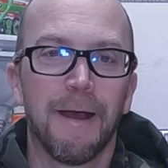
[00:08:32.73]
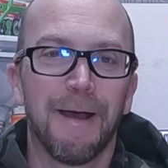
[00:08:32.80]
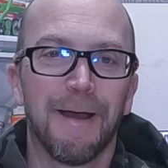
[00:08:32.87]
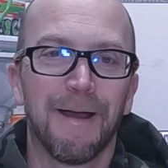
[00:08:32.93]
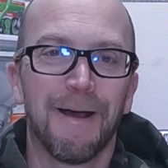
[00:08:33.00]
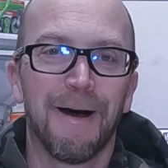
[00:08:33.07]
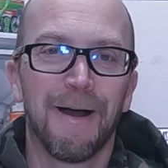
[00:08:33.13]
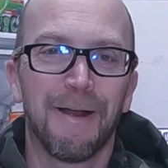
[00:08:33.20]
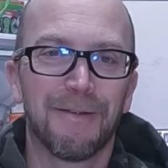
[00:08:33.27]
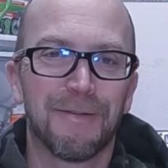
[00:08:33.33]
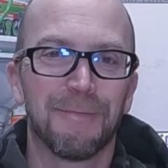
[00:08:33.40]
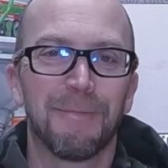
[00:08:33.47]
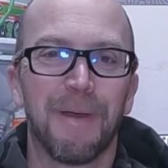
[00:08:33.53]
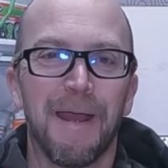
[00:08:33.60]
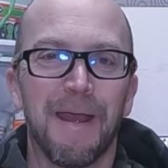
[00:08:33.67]
uh,
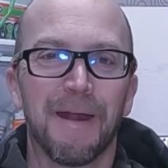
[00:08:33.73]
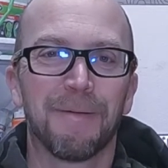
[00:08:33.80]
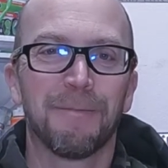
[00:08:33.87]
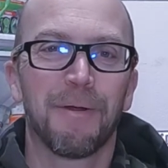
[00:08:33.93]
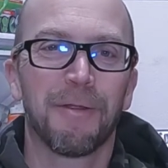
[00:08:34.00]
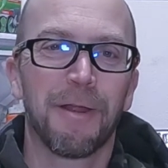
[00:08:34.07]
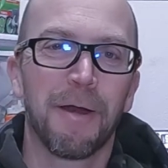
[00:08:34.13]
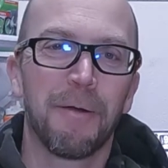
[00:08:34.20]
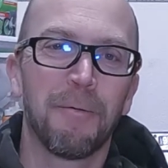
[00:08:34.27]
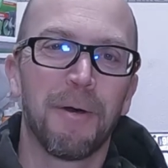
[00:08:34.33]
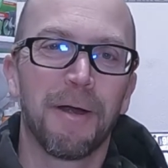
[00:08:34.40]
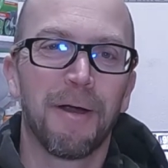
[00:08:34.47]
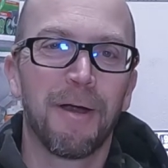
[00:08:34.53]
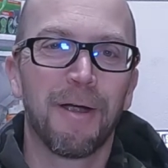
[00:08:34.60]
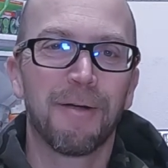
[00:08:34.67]
awesome animal that I
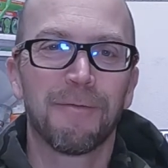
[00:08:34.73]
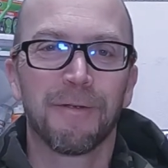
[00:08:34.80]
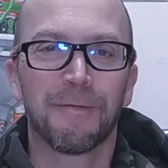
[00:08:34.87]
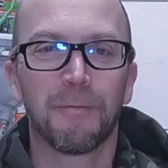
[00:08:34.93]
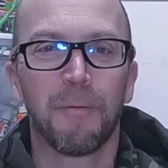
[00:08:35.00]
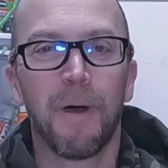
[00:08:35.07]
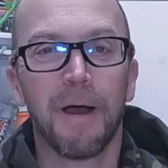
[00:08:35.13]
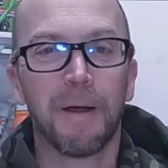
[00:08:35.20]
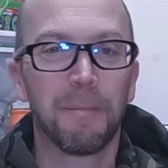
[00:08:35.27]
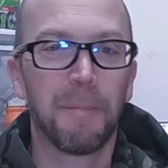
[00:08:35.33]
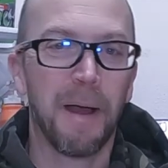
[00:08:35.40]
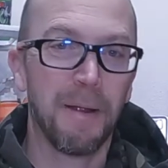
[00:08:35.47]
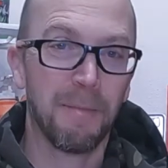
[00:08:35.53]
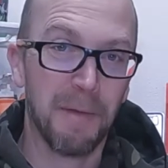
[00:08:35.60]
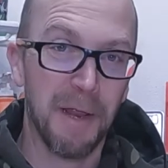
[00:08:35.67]
want to harvest walk
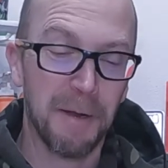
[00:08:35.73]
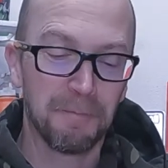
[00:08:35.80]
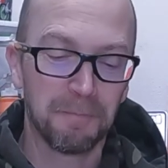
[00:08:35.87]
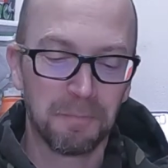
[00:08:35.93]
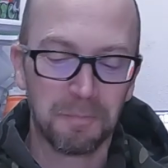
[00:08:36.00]
by me.